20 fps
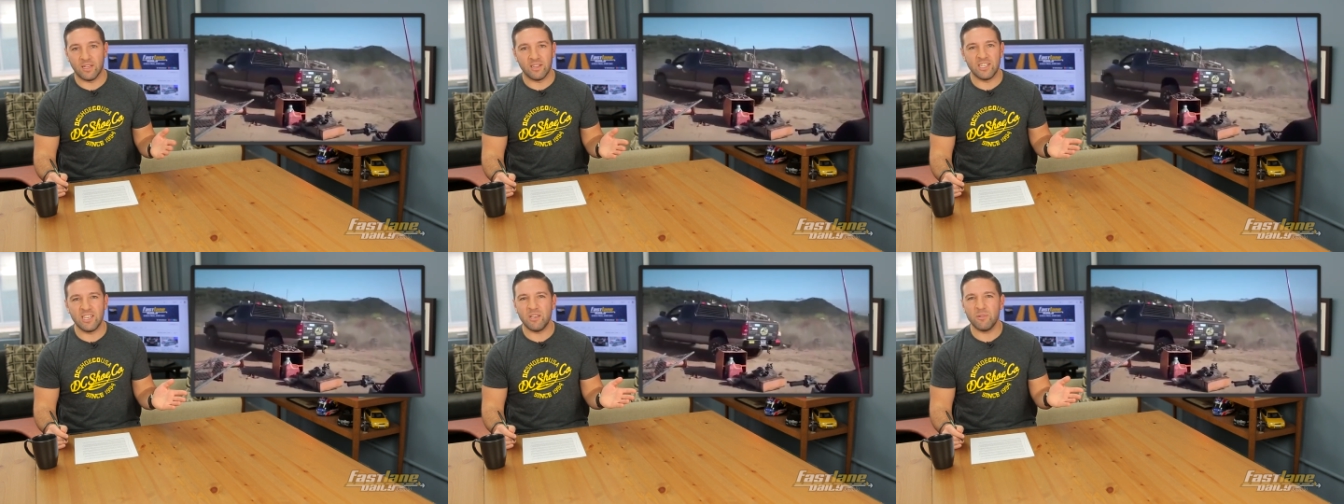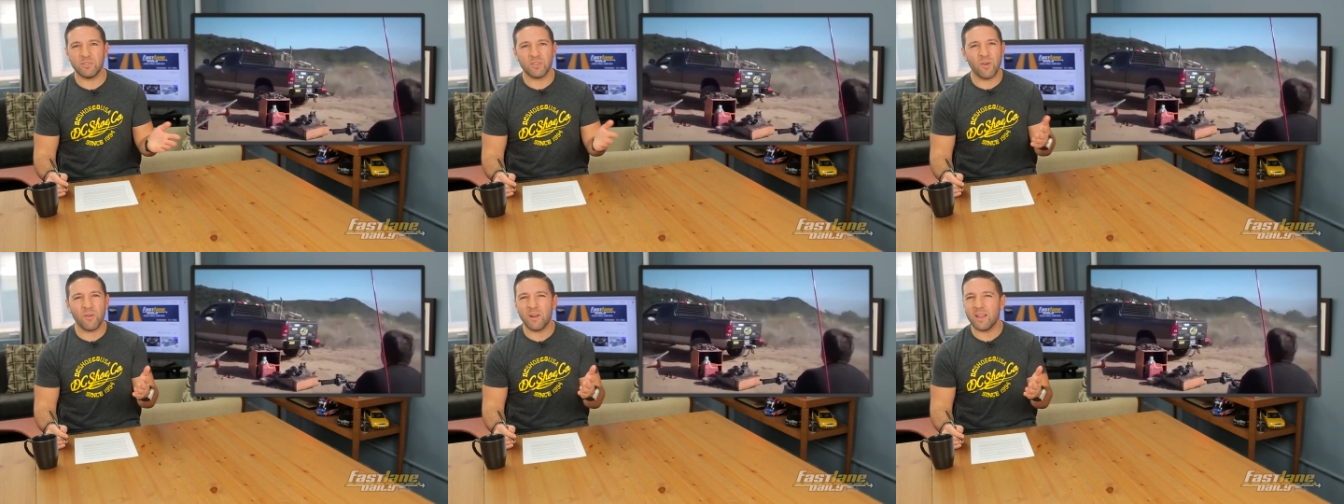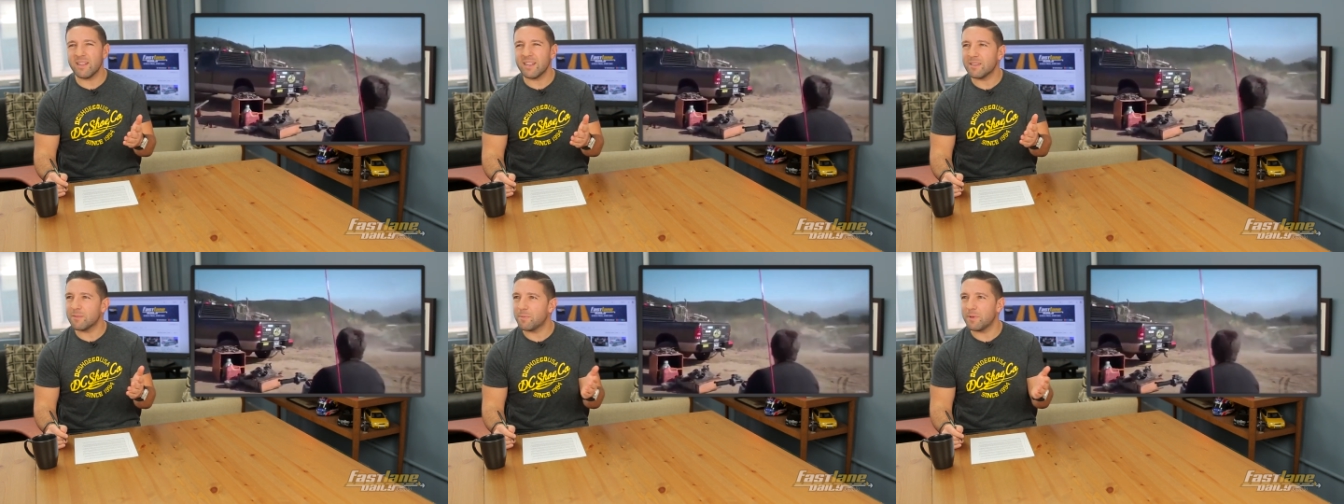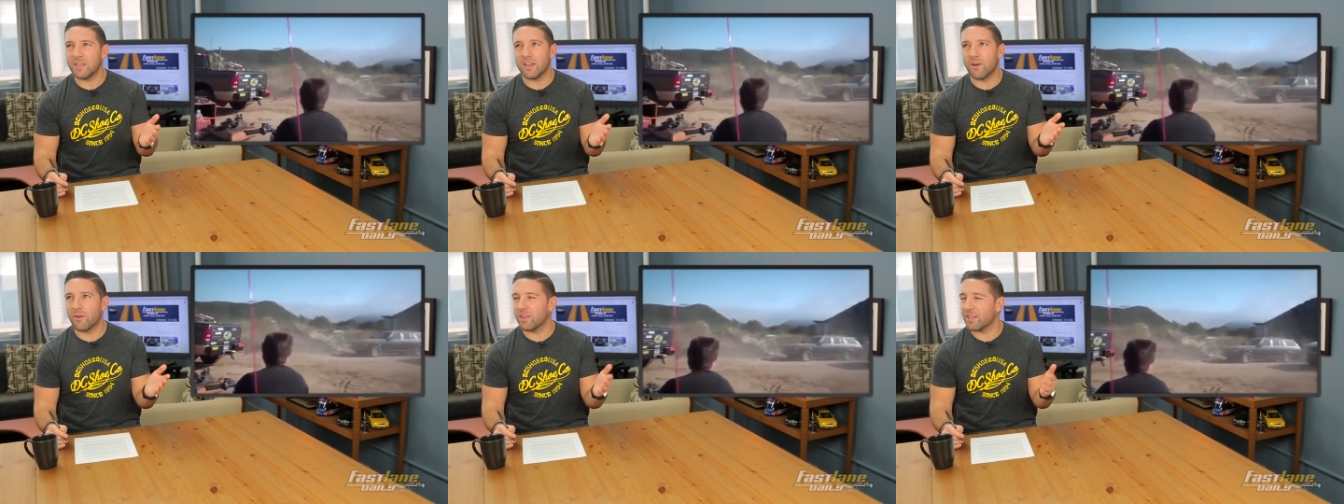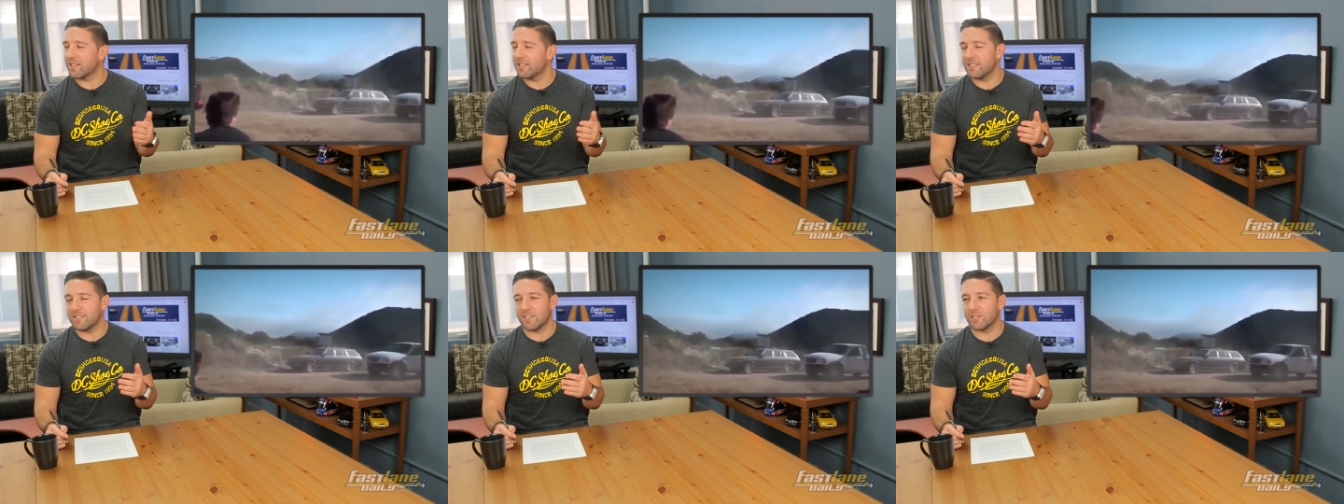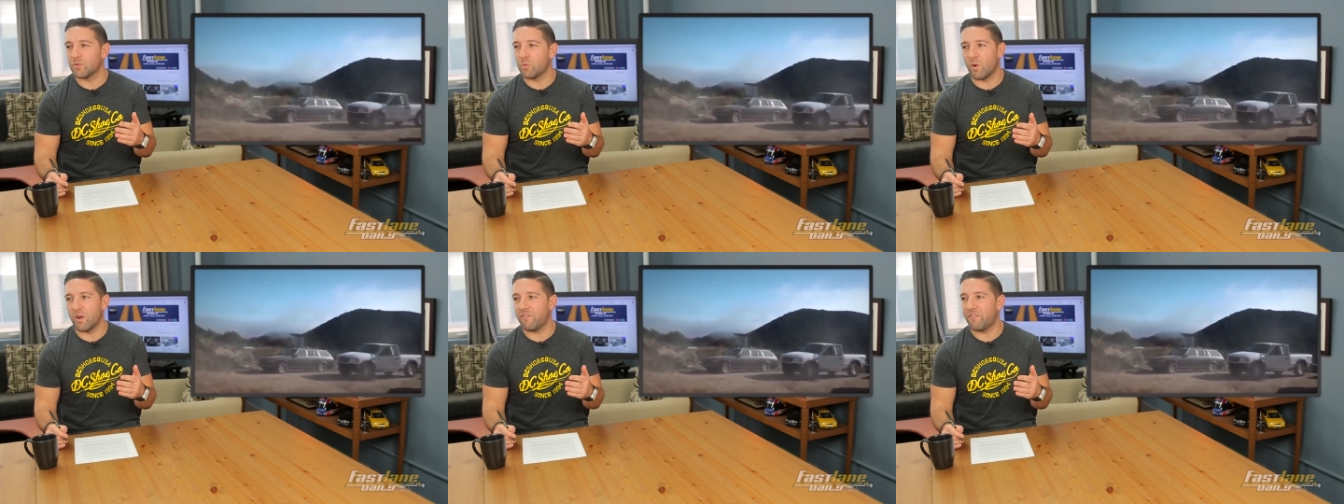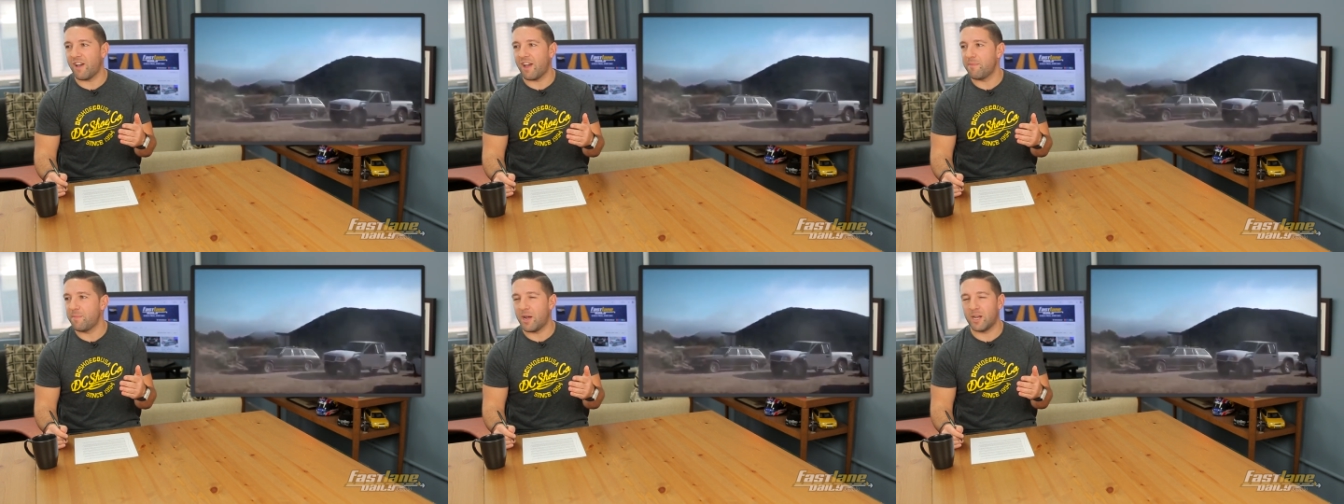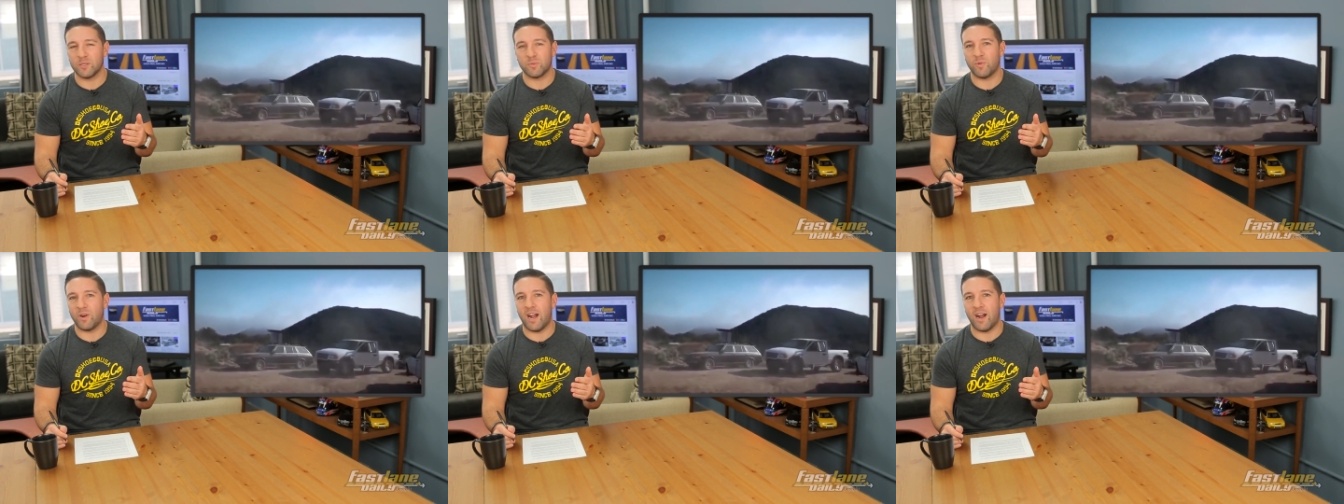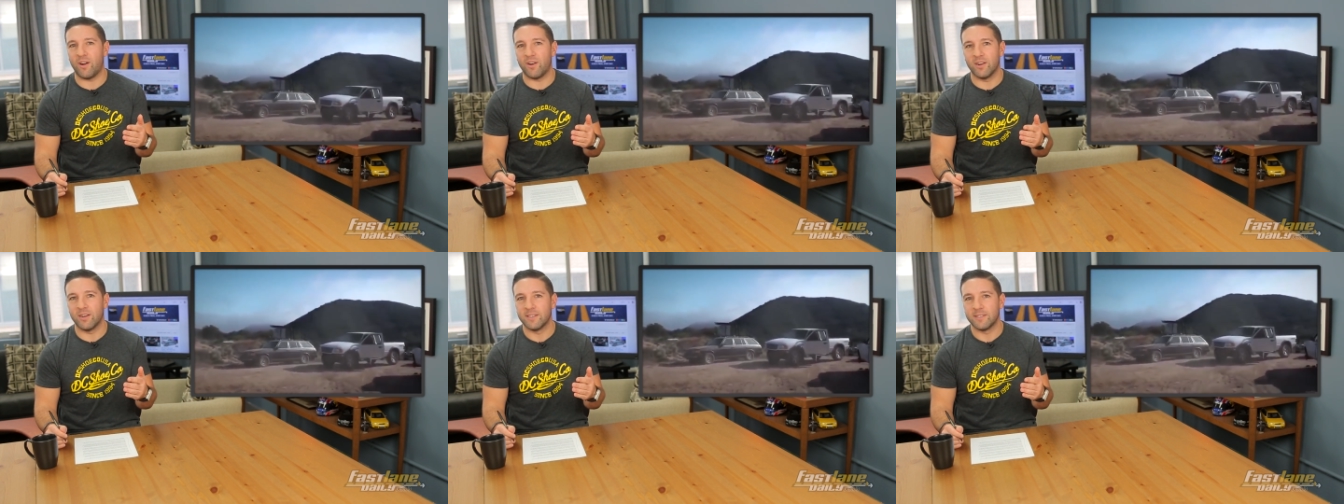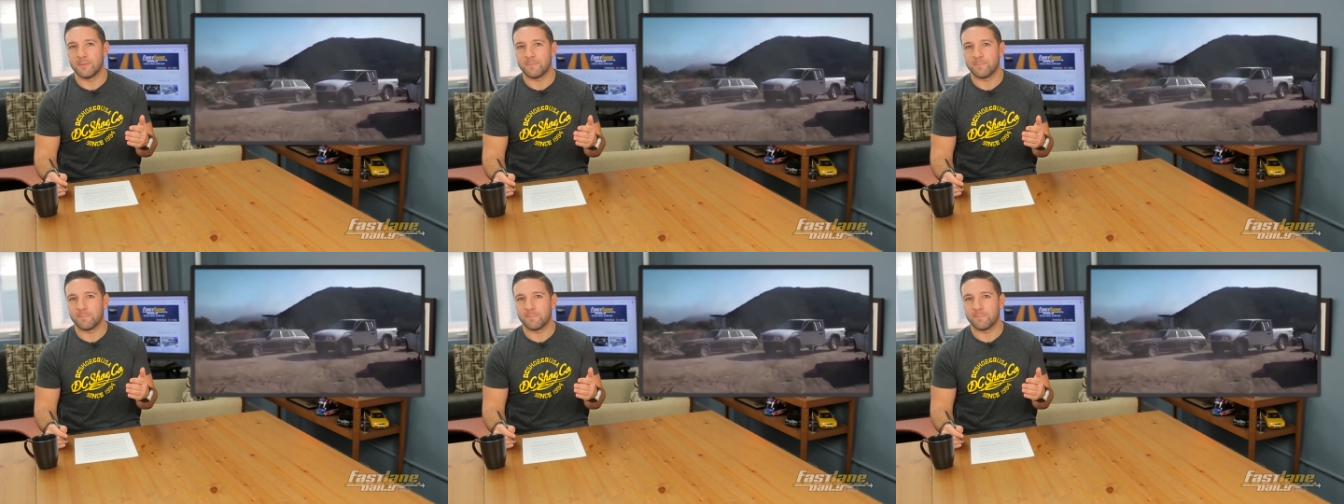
Leave He was going, he had to be going like at least like 25 miles per hour.